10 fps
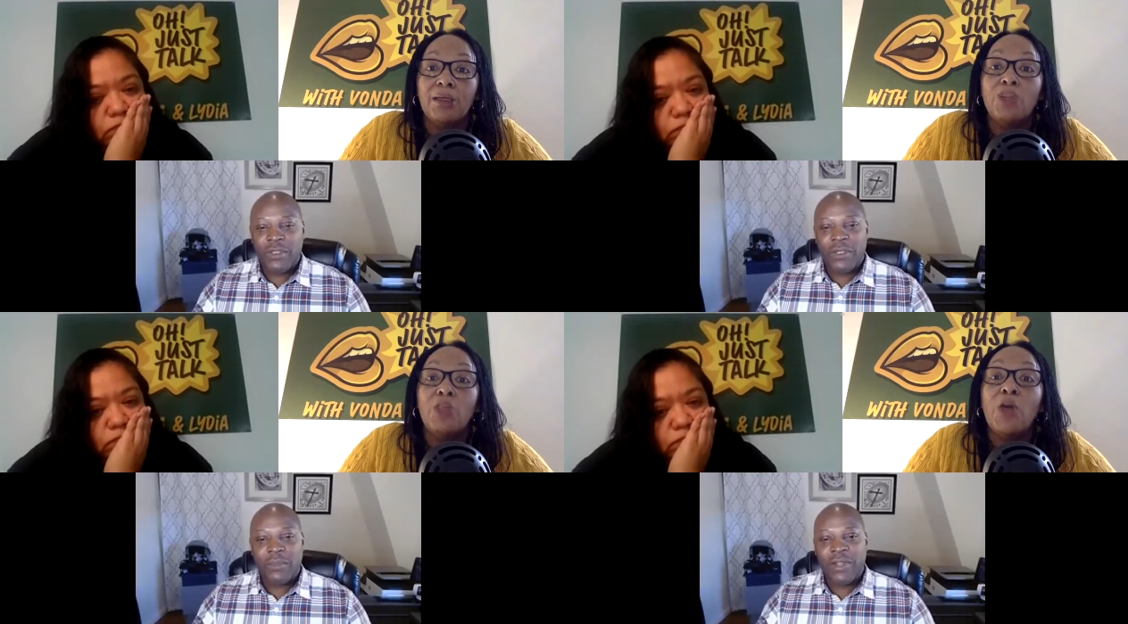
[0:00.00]

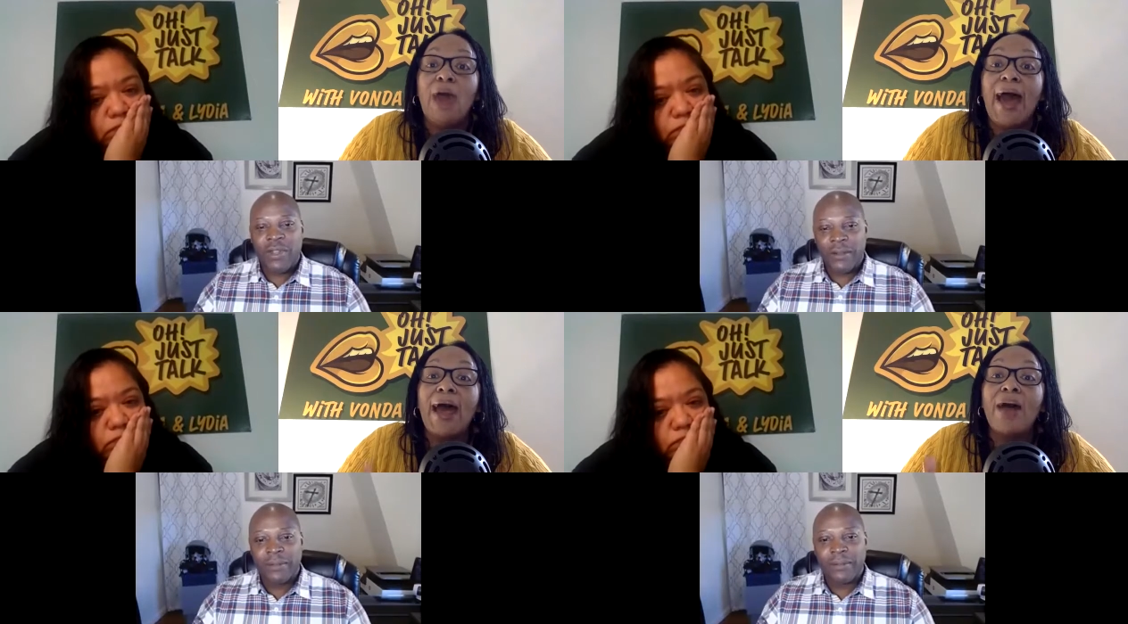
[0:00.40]
Speaker 1: You
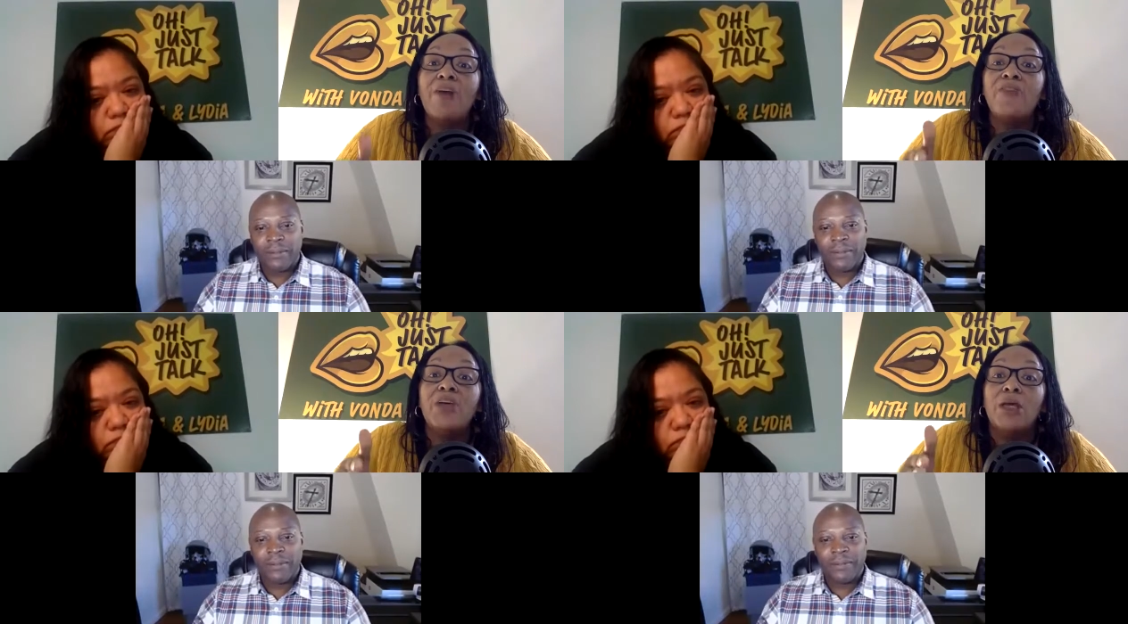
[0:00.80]

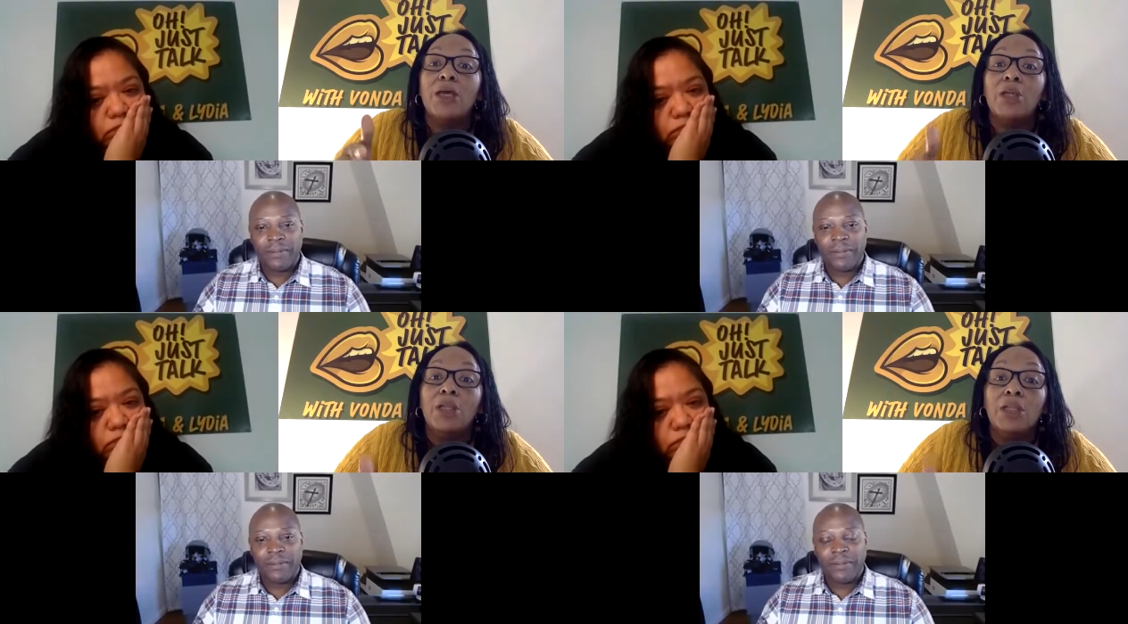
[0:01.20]
have,
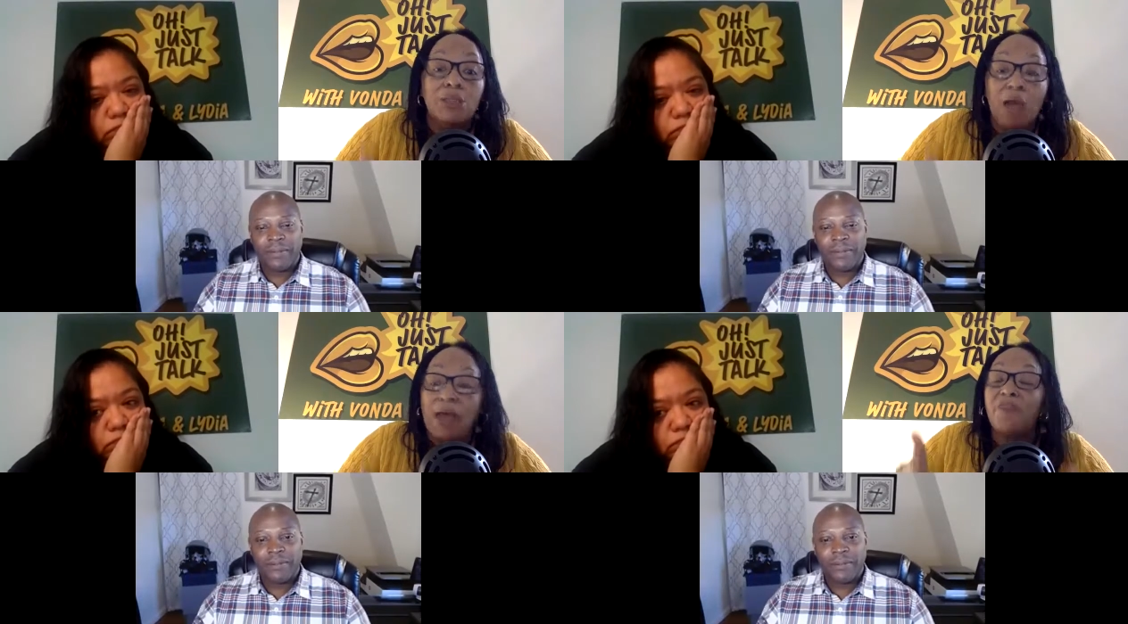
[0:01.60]

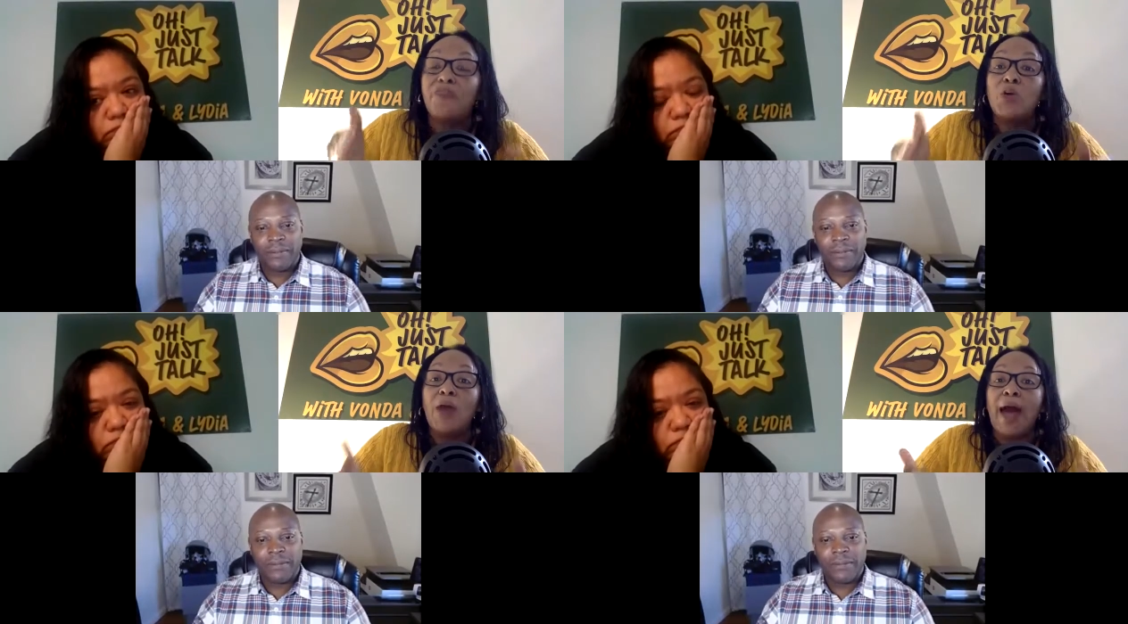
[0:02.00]
if
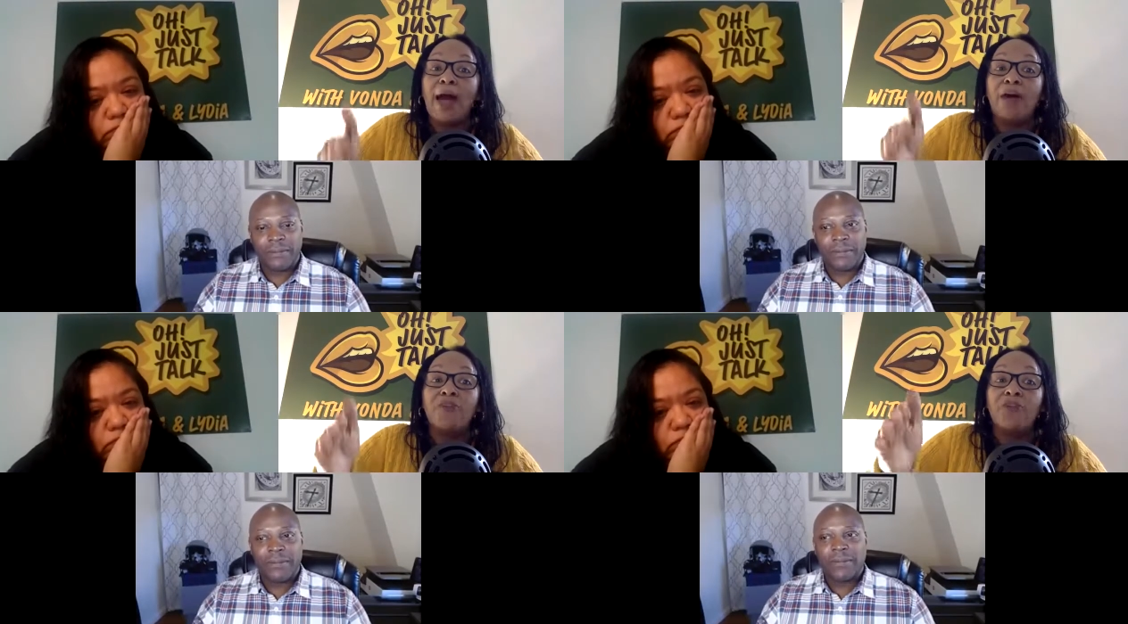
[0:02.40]
you
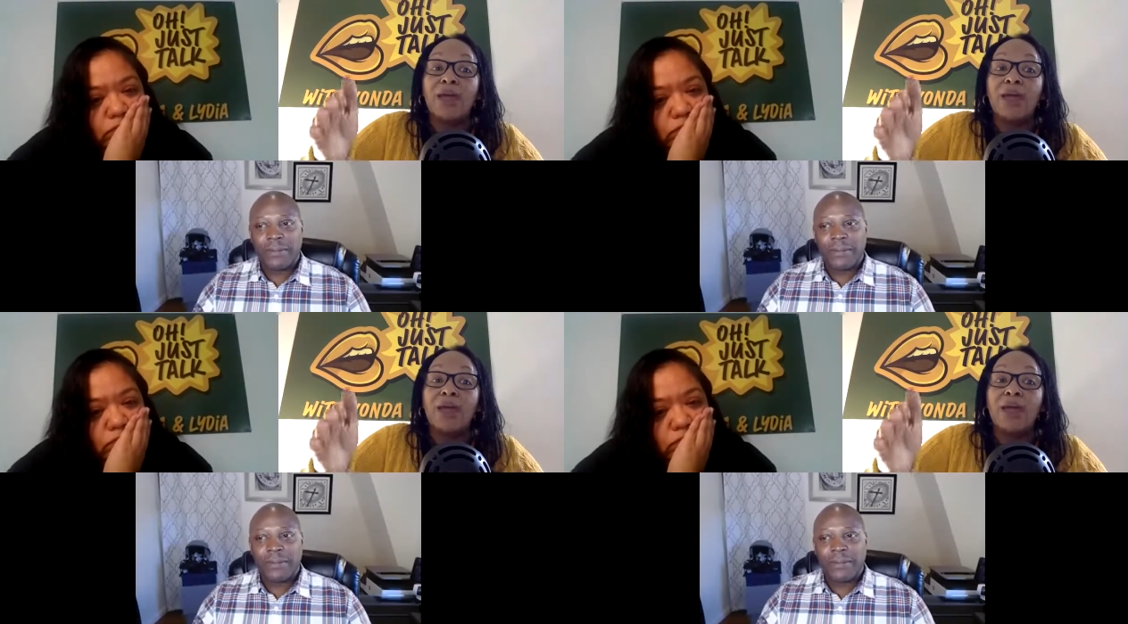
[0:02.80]
have